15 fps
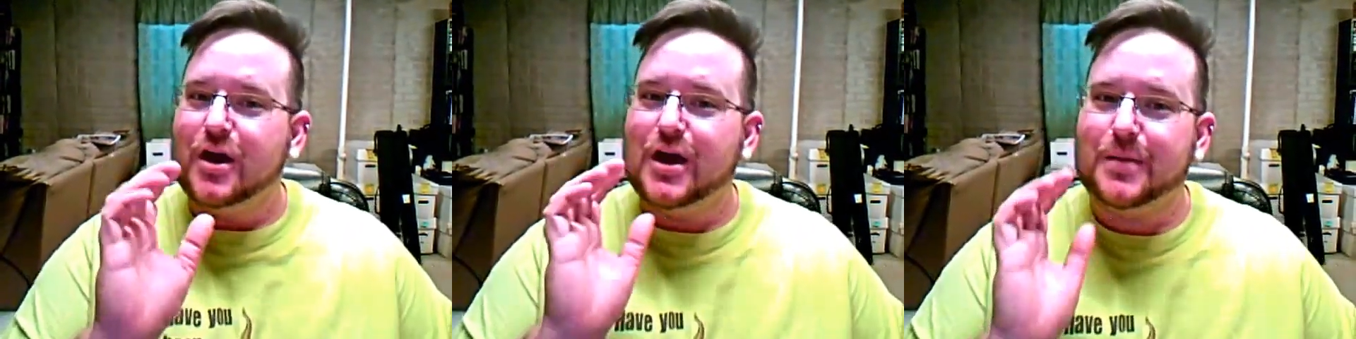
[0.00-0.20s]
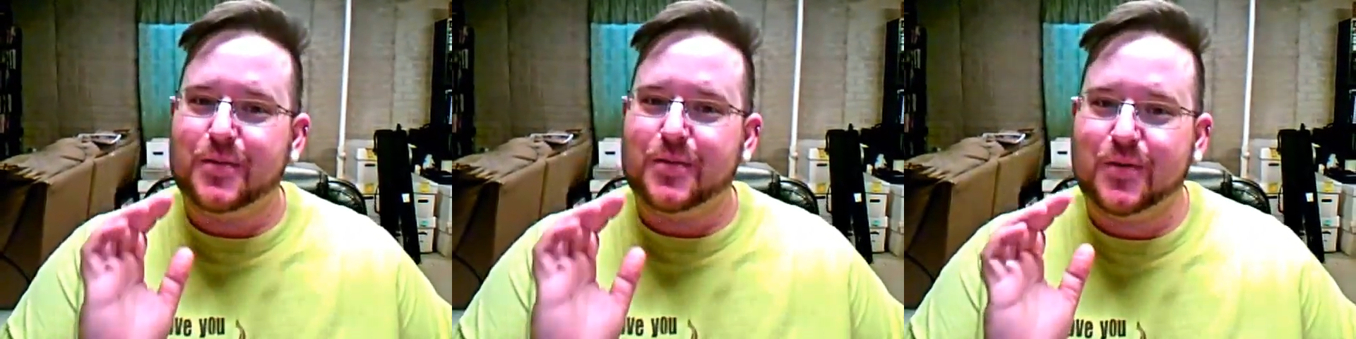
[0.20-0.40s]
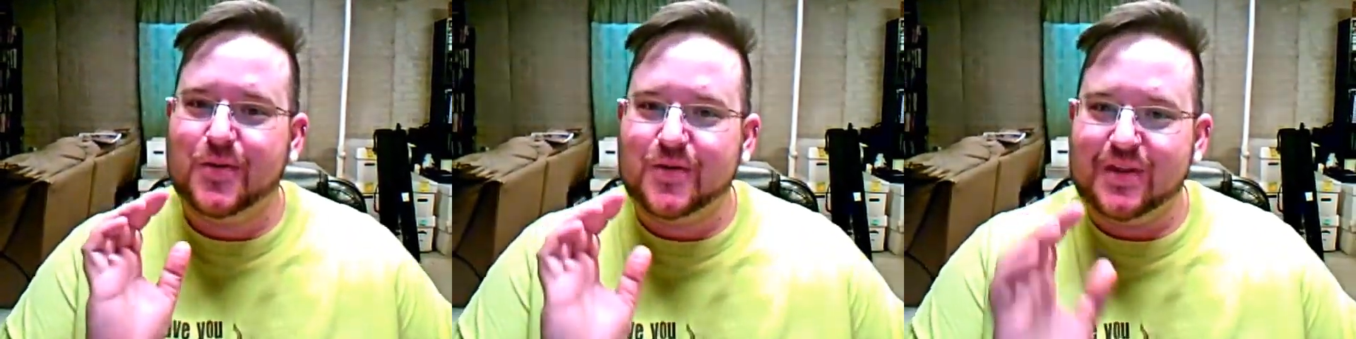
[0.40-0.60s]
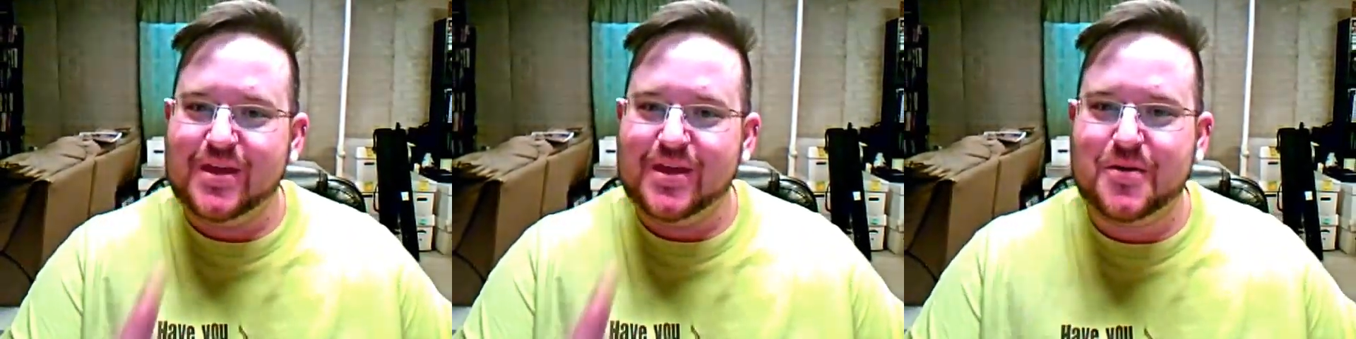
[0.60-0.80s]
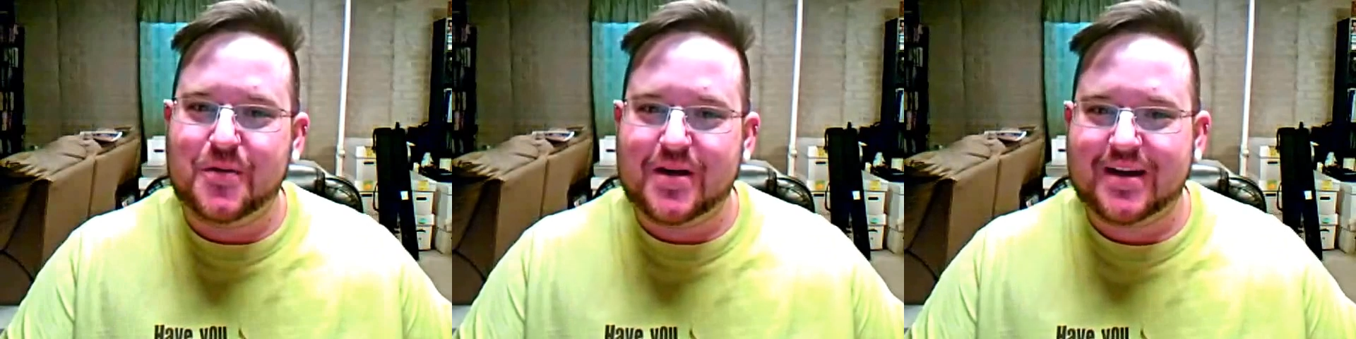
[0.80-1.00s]
couple of
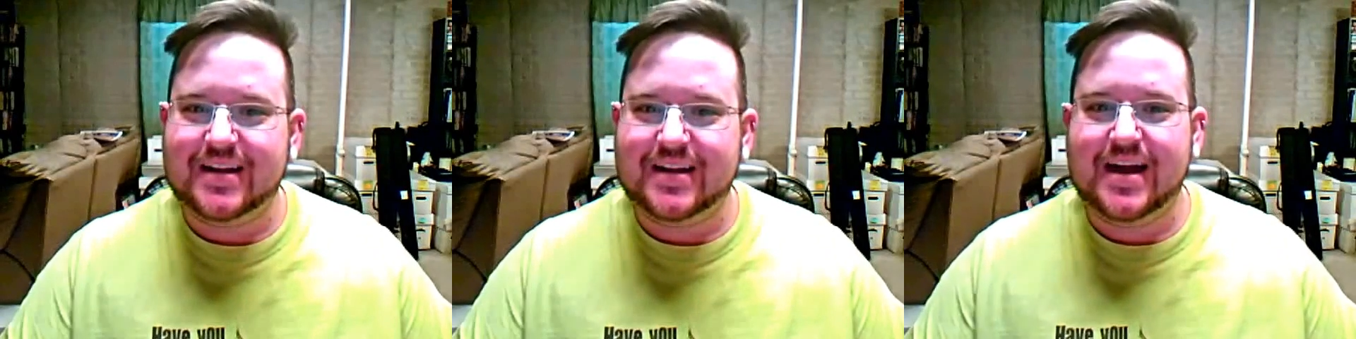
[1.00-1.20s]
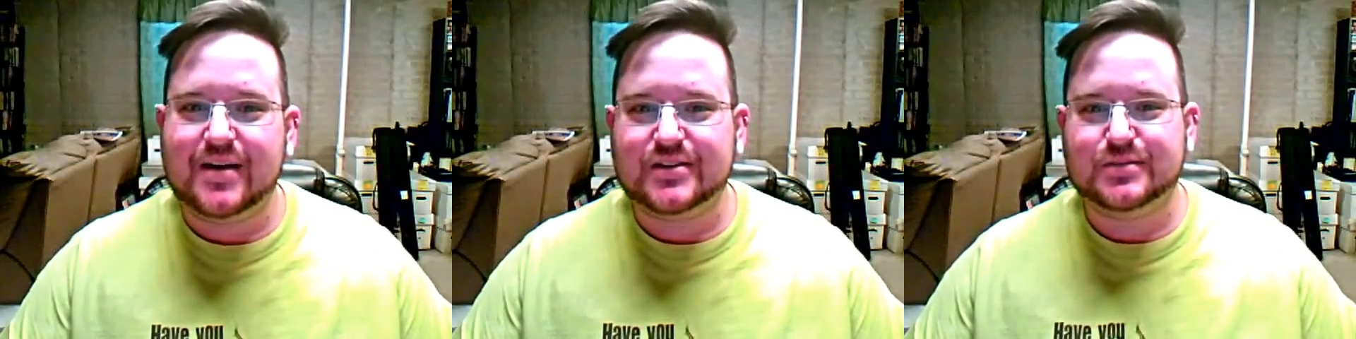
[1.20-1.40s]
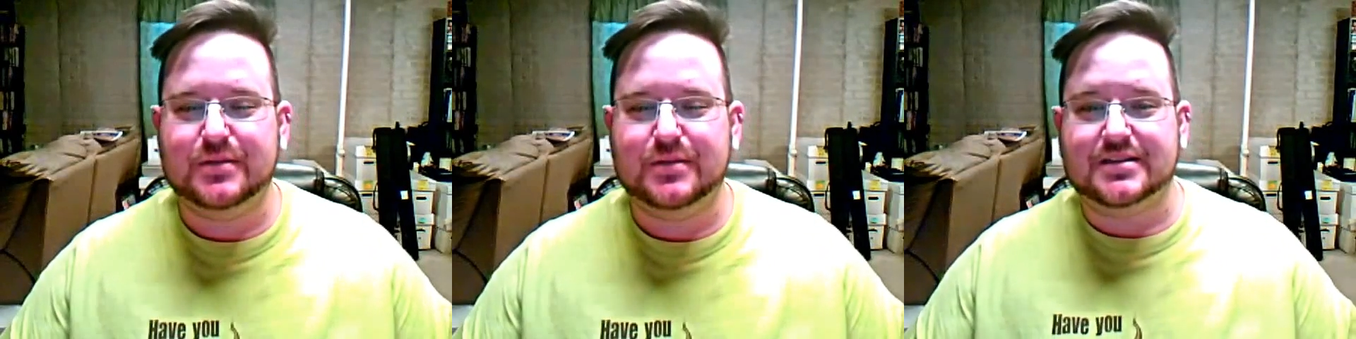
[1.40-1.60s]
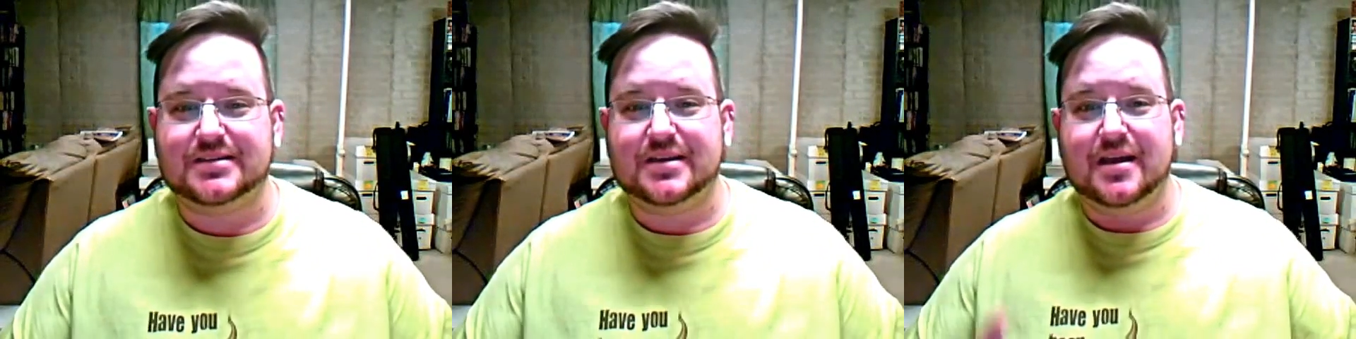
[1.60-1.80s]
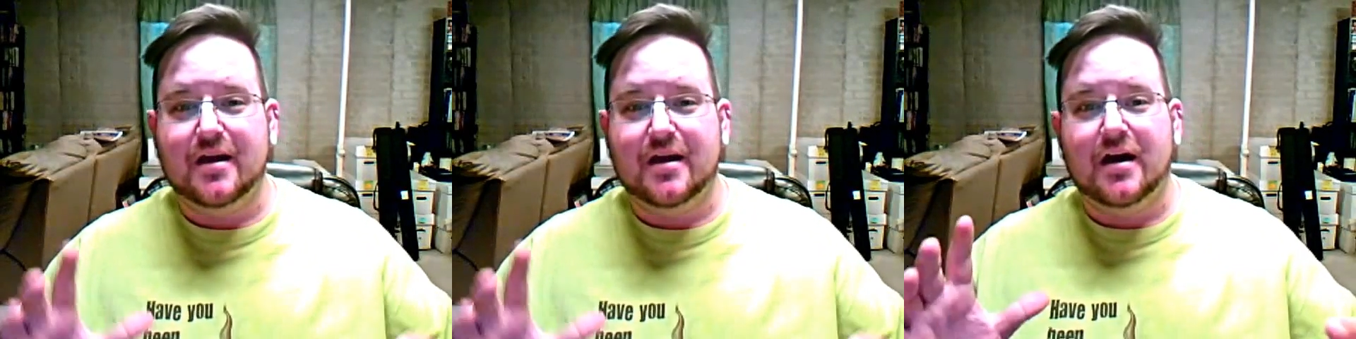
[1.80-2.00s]
really quick announcements.